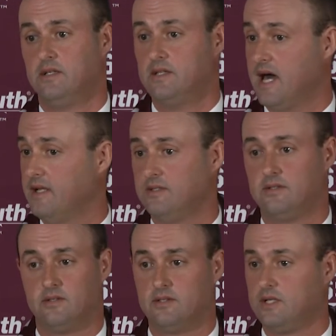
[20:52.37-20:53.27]
that
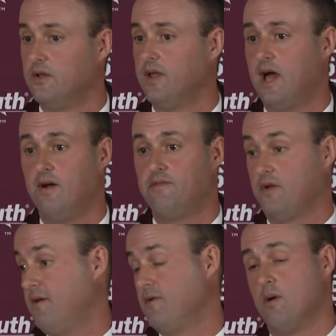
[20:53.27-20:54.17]
is still there,
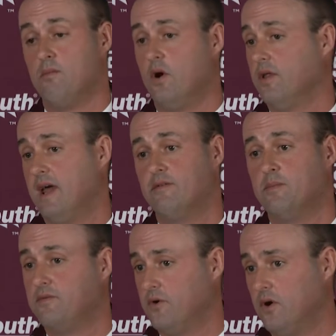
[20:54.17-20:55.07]
if not more than ever
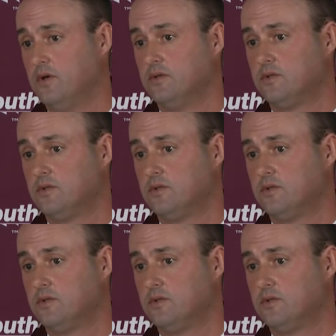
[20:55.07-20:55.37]
before.